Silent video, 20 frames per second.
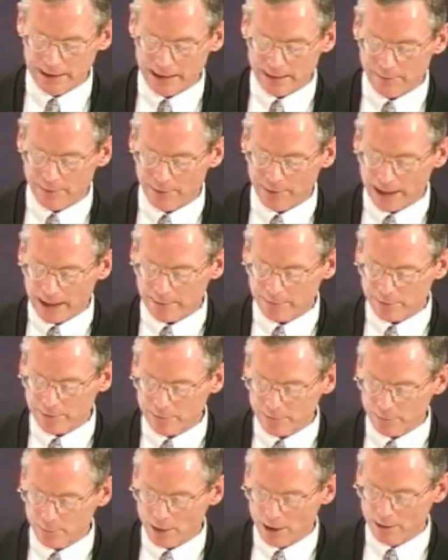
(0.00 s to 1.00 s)
and have their
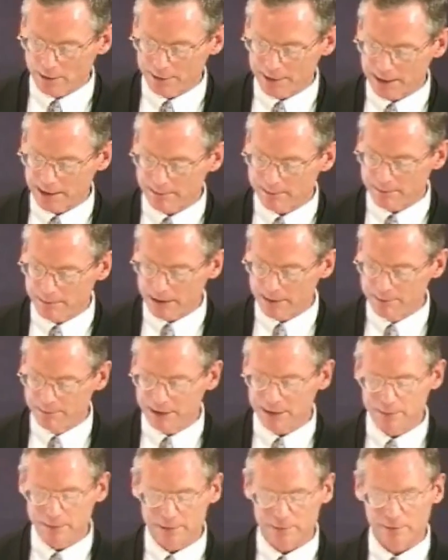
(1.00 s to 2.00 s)
assets swallowed up by
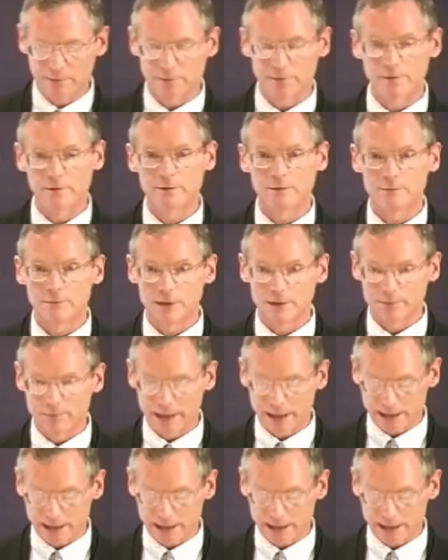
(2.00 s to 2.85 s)
big businesses and big